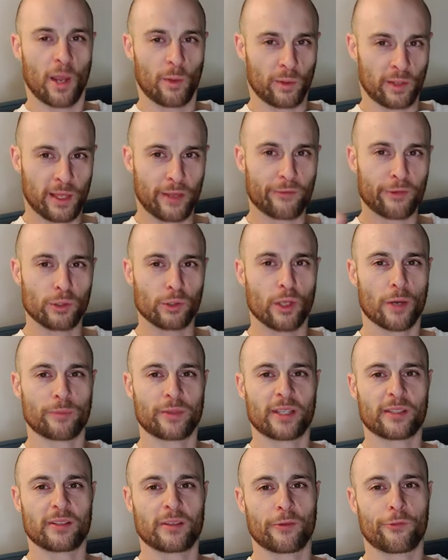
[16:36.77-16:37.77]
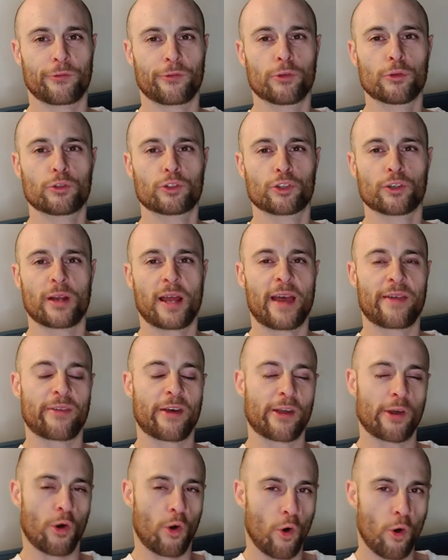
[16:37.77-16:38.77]
I will give you an update in the future,
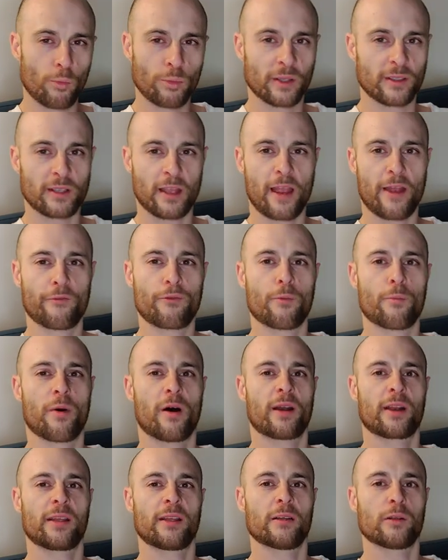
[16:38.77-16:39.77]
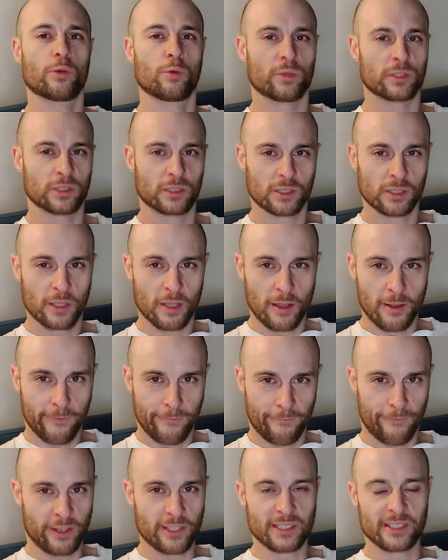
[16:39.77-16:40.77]
and I hope that everybody who is
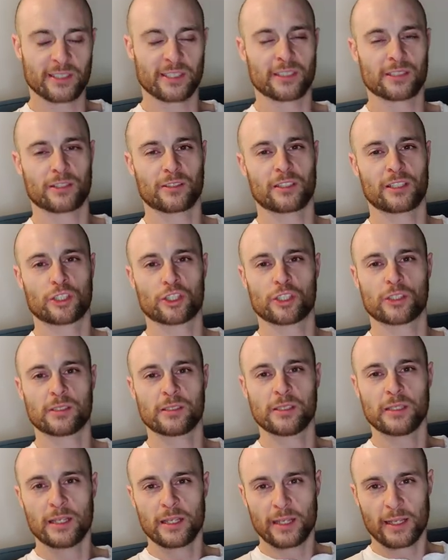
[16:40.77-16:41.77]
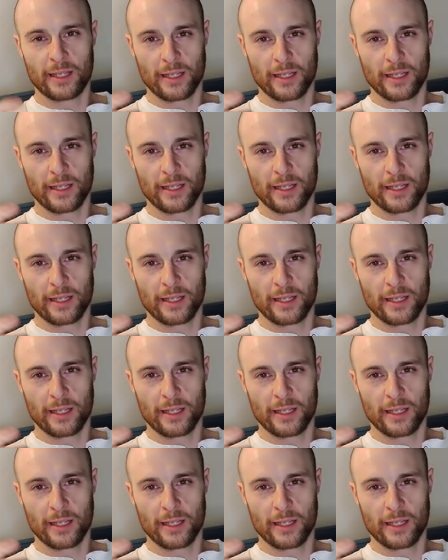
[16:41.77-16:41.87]
facing this condition